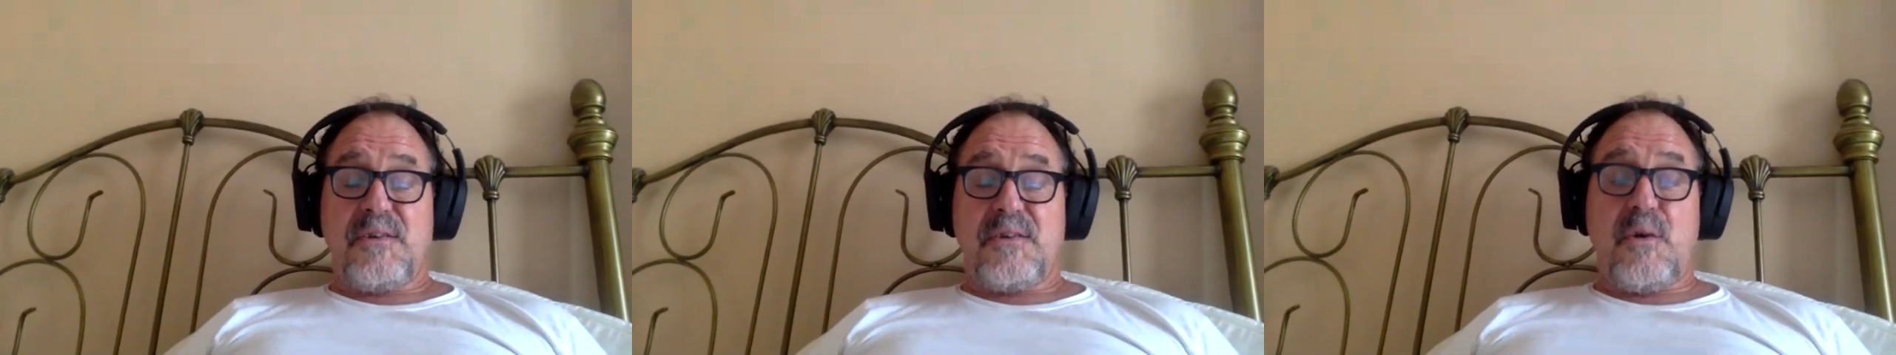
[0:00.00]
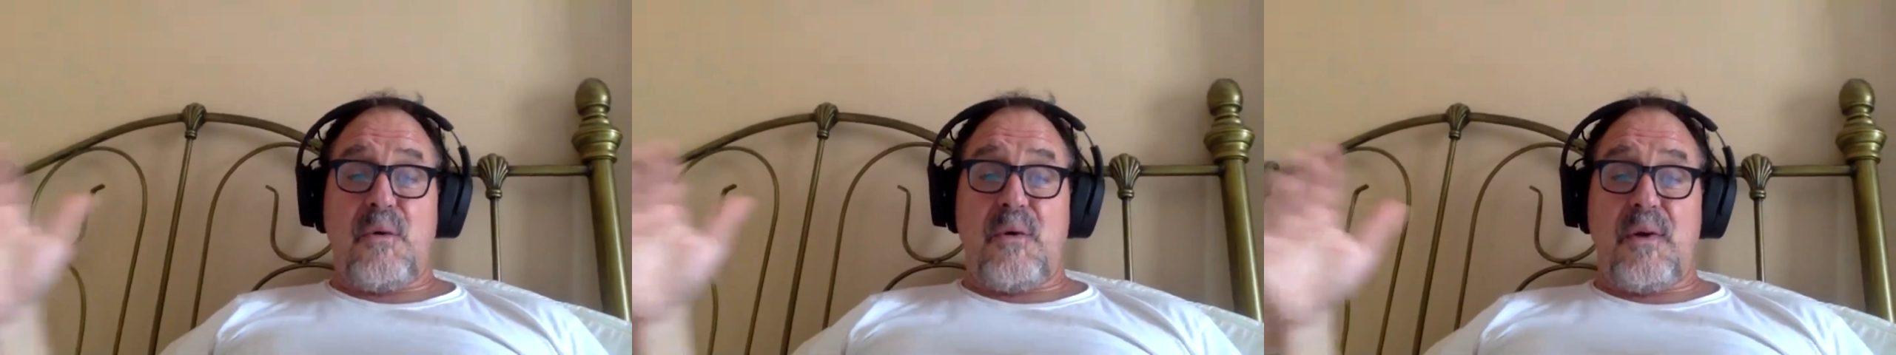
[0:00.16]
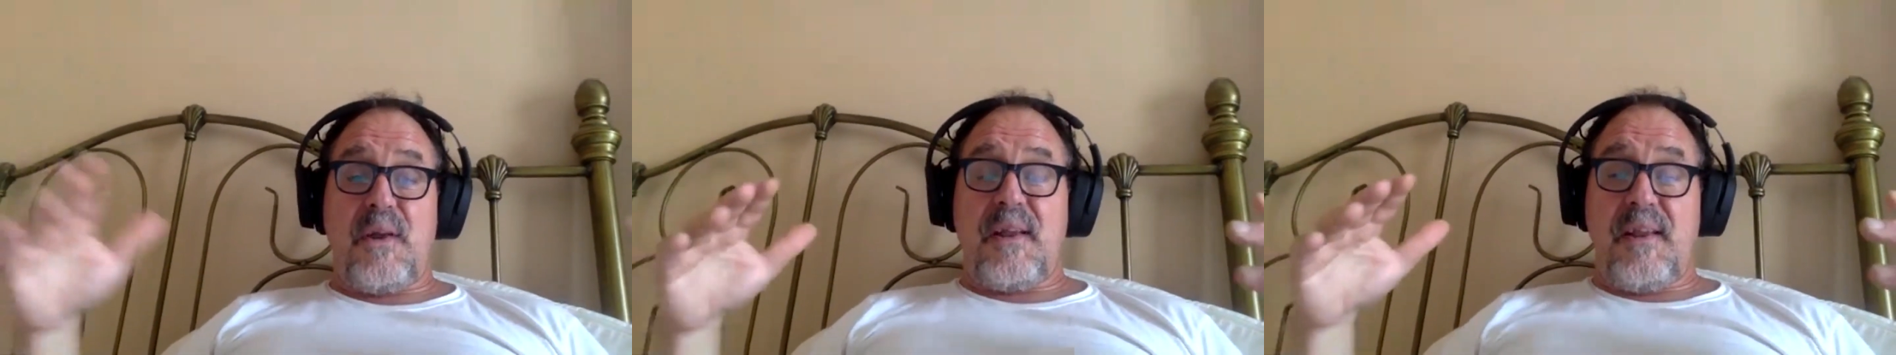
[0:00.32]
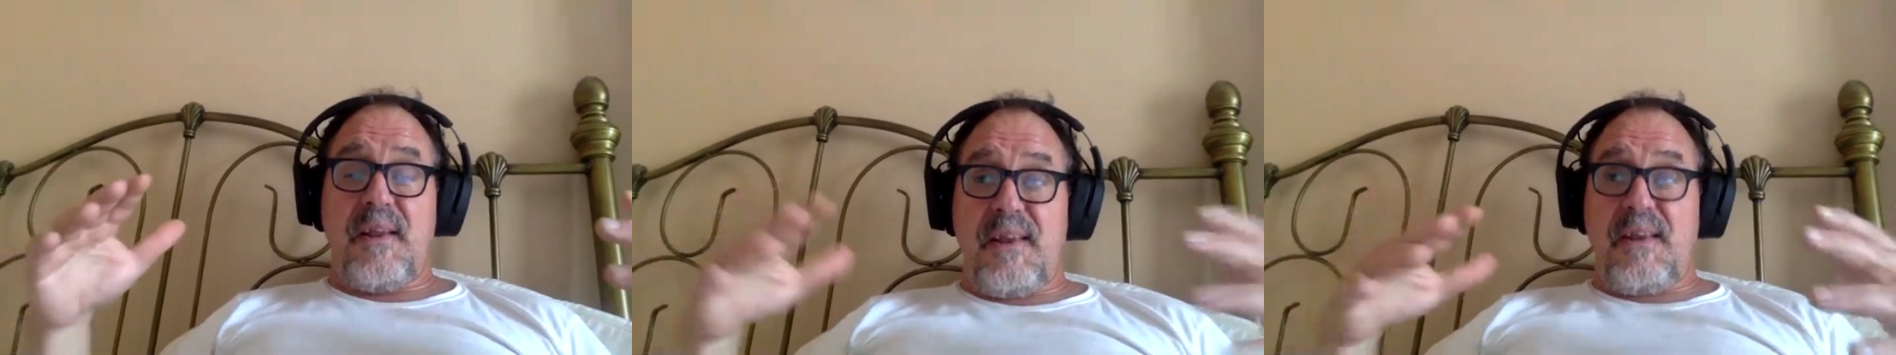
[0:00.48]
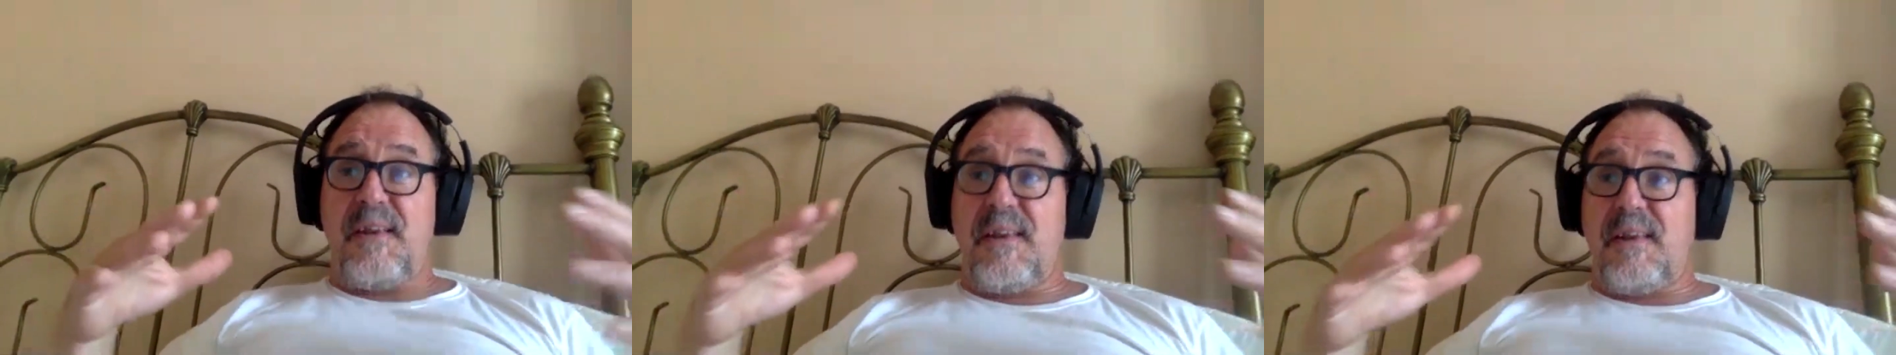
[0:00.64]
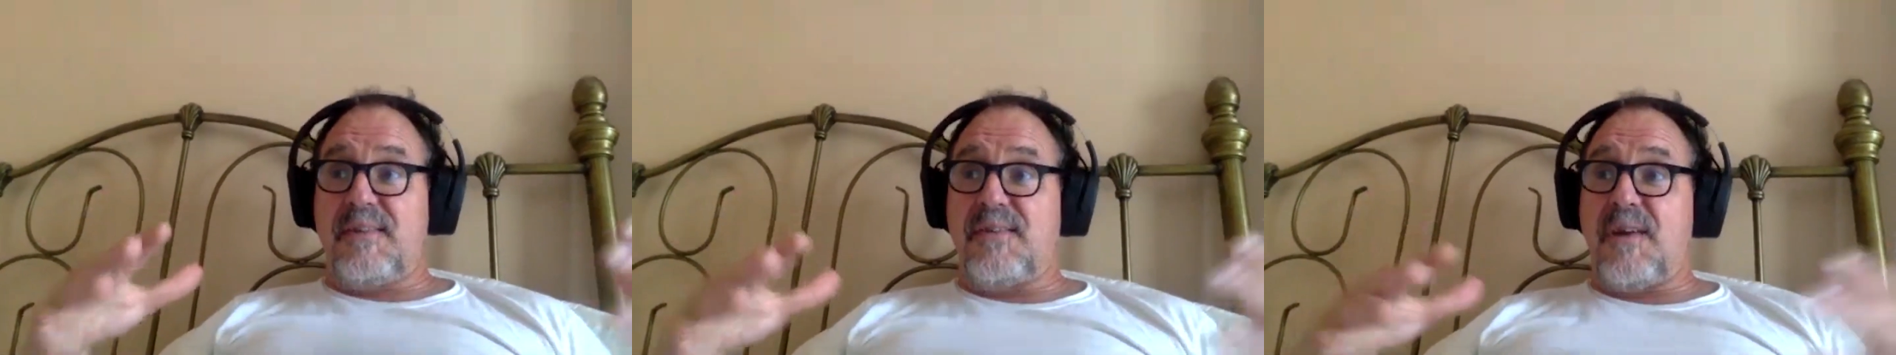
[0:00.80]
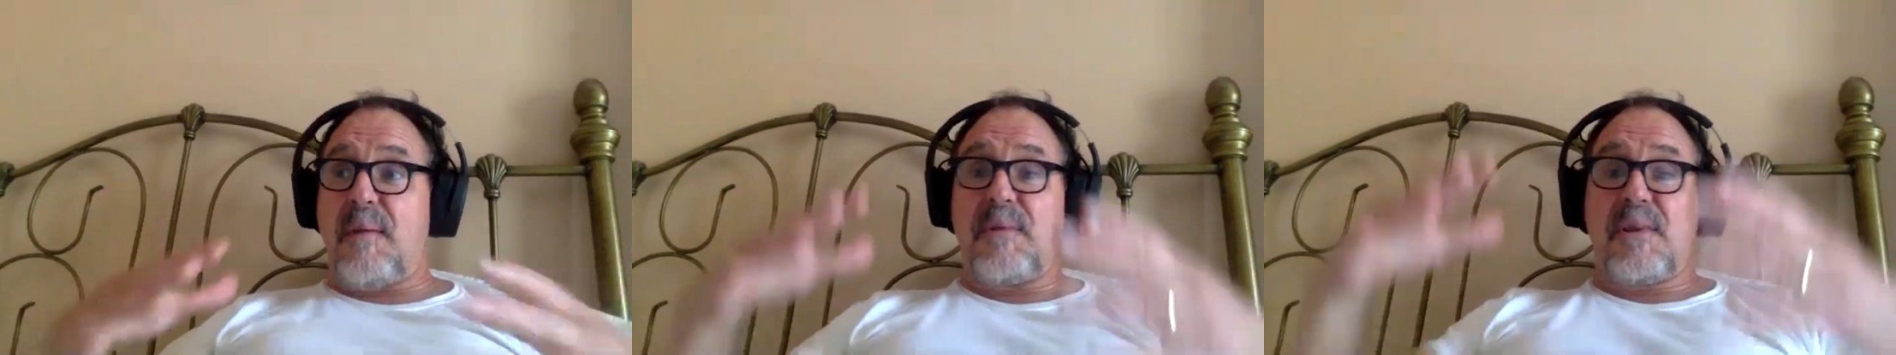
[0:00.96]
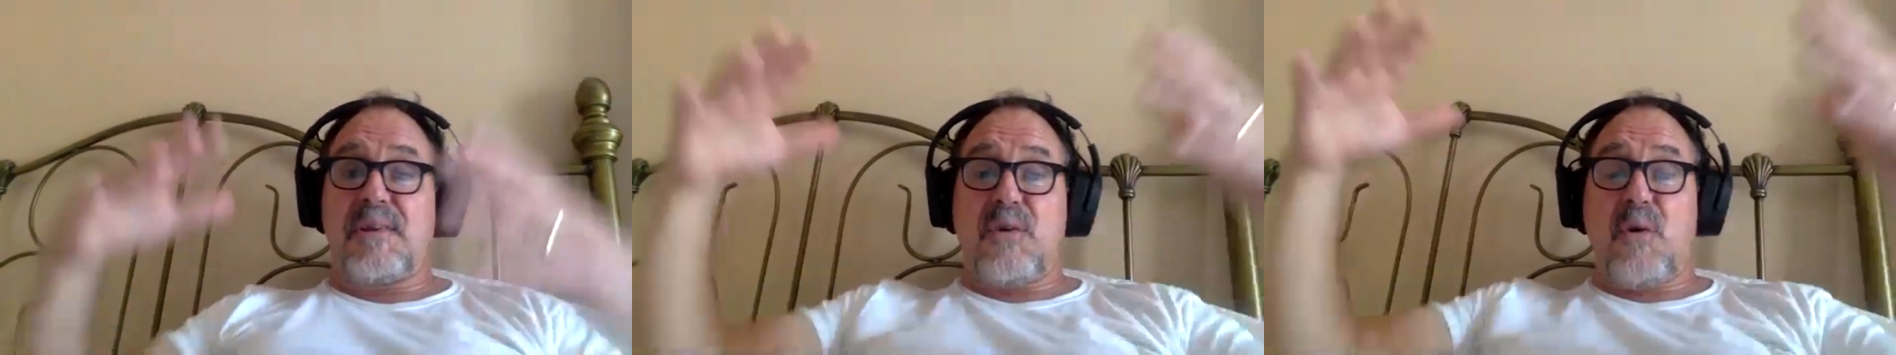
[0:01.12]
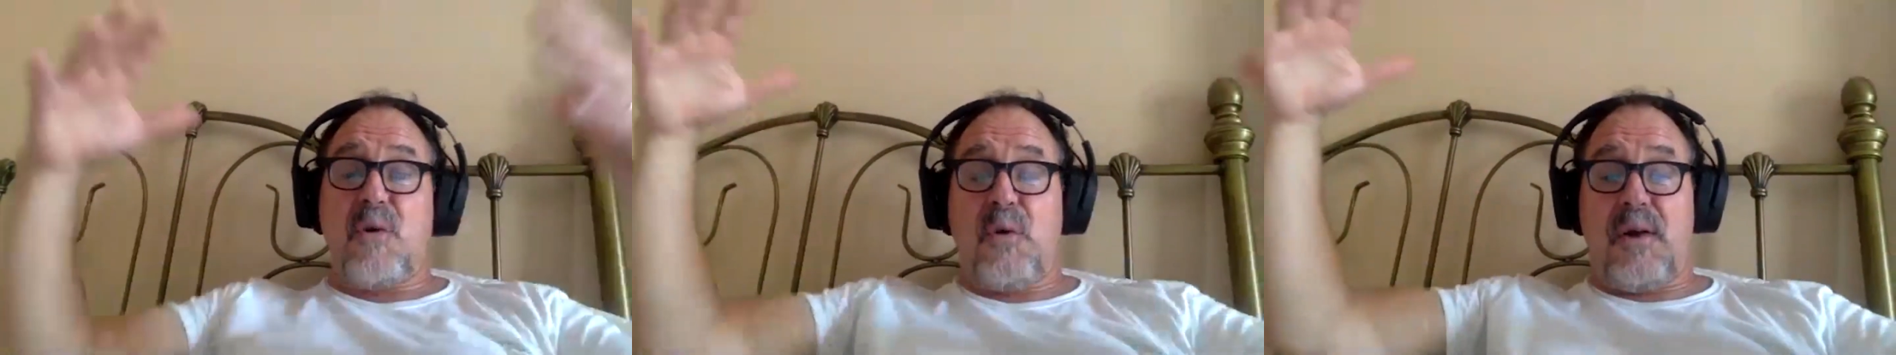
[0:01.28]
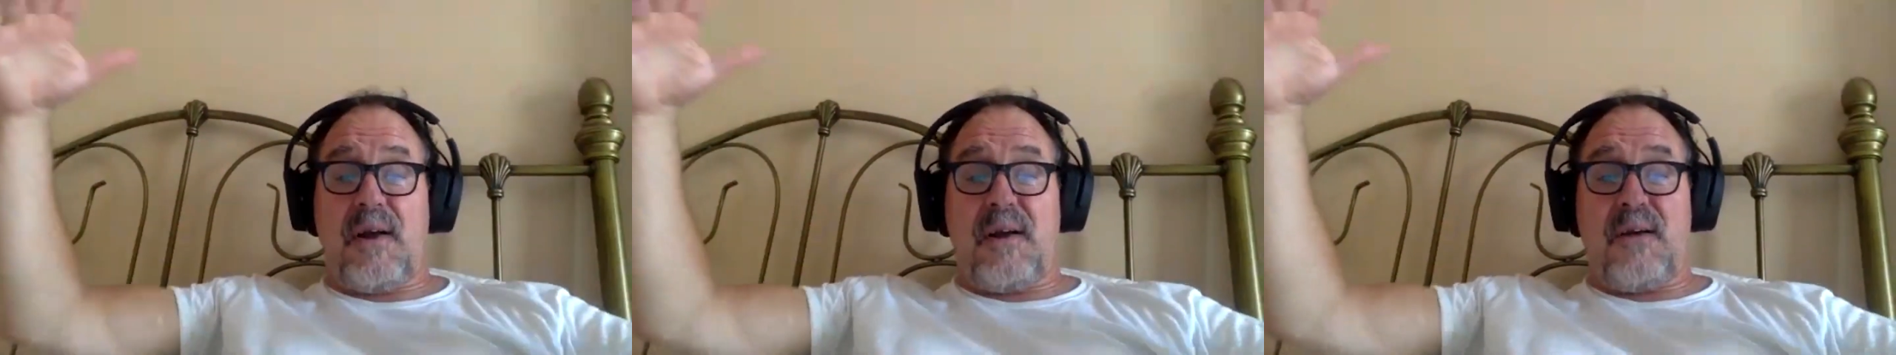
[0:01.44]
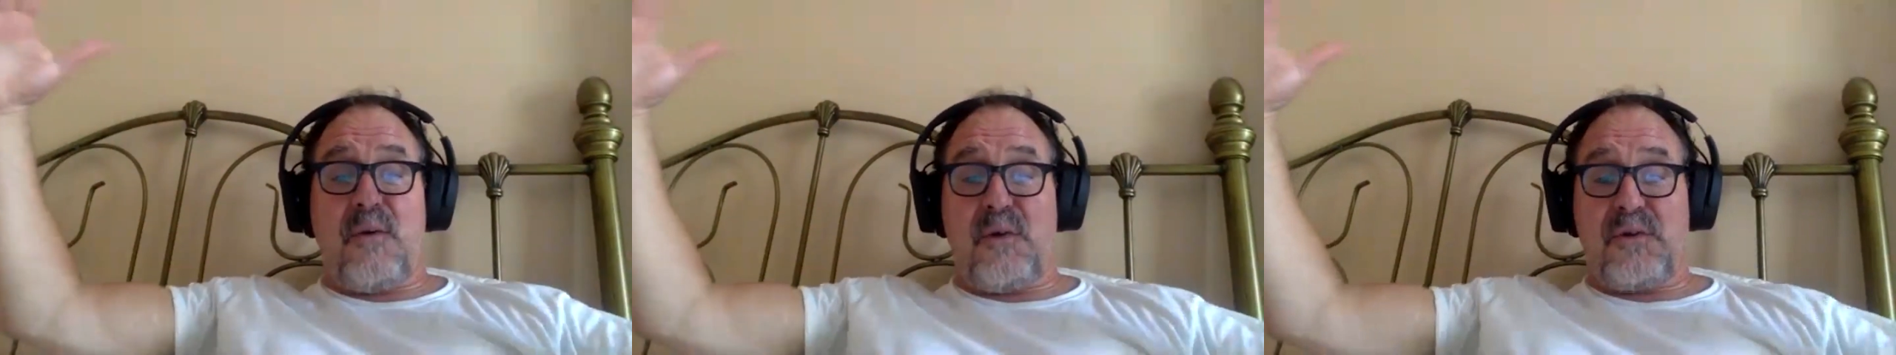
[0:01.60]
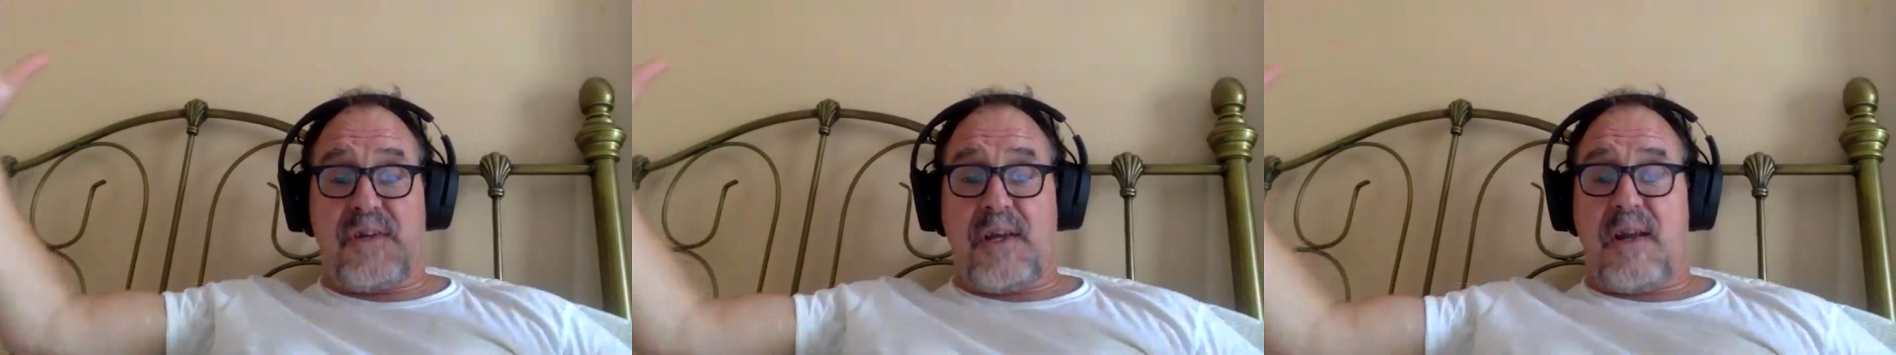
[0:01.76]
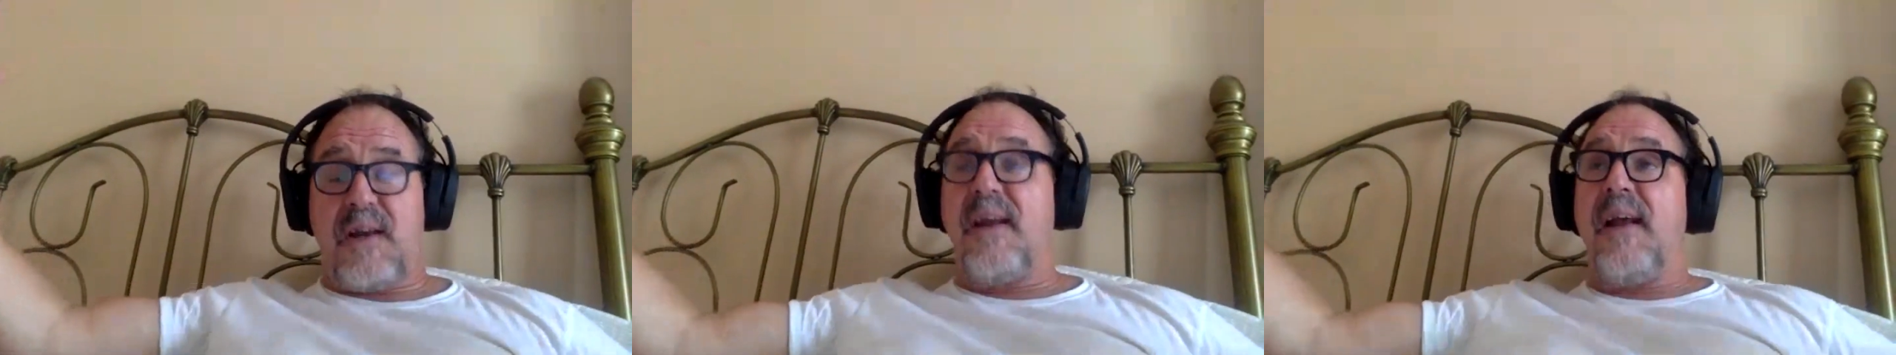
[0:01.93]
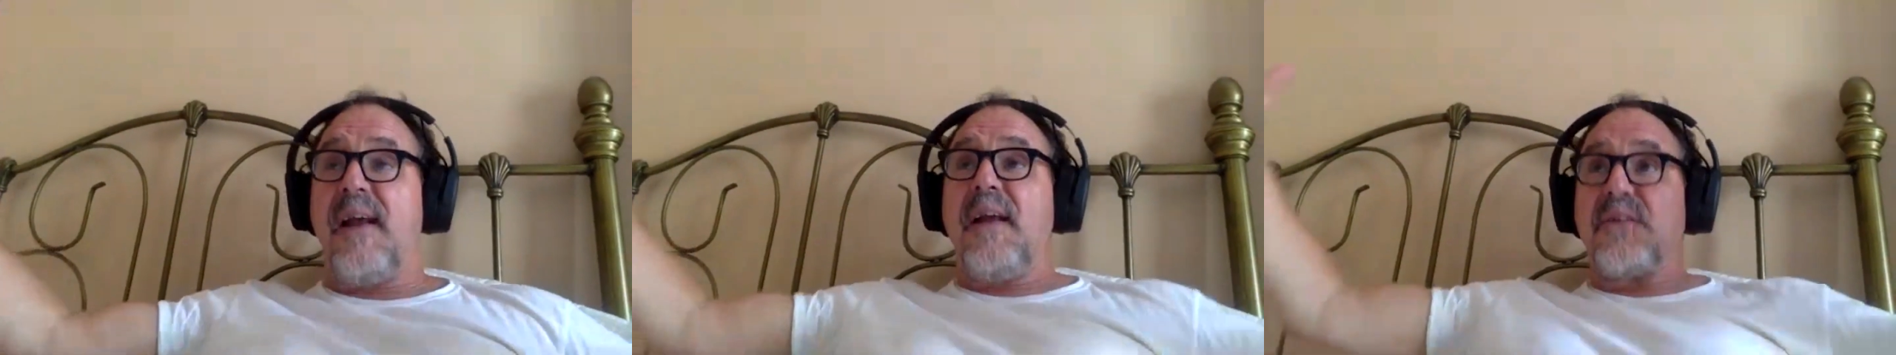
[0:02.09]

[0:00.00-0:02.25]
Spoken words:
So it sounds this whole gen.